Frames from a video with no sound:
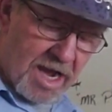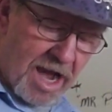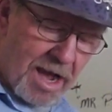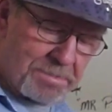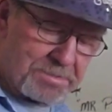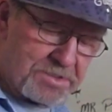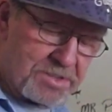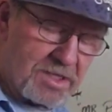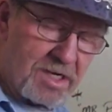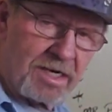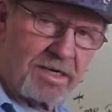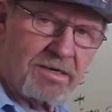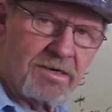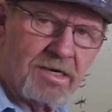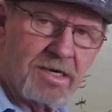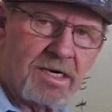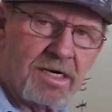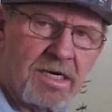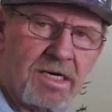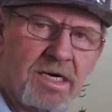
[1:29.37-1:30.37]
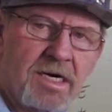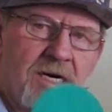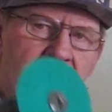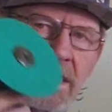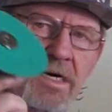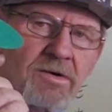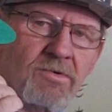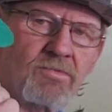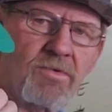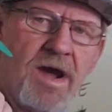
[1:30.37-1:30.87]
option.
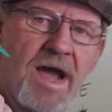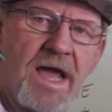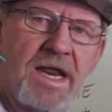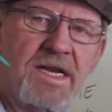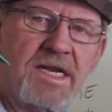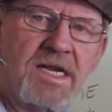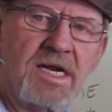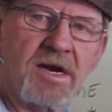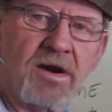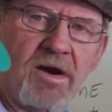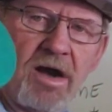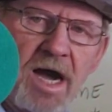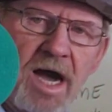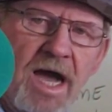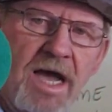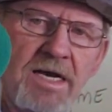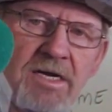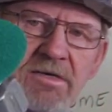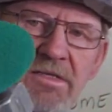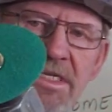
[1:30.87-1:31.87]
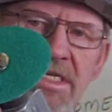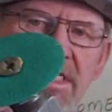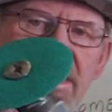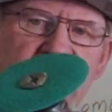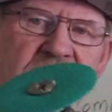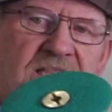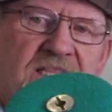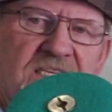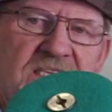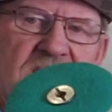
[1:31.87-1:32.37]
Right here. I know this
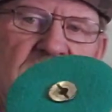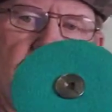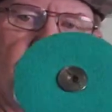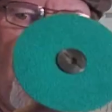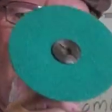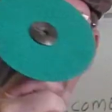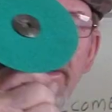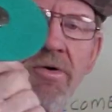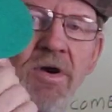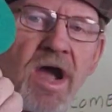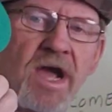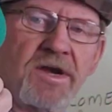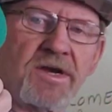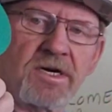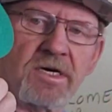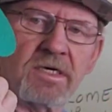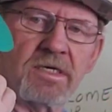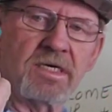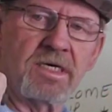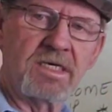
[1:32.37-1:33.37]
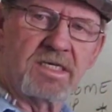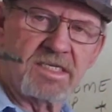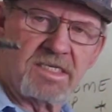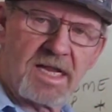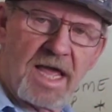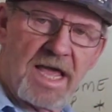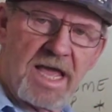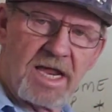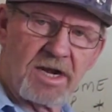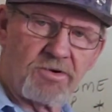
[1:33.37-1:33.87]
thing, this is my grinder. This is a
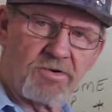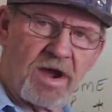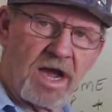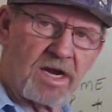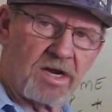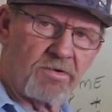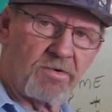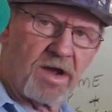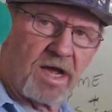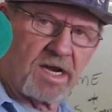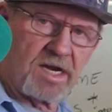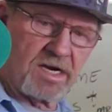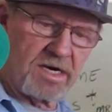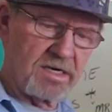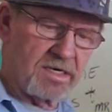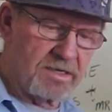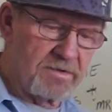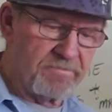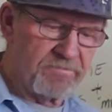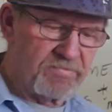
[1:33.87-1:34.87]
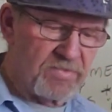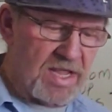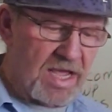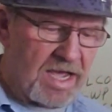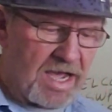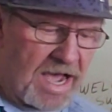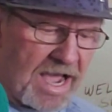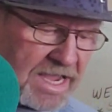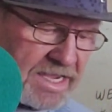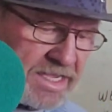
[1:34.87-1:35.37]
hand grinder right here. I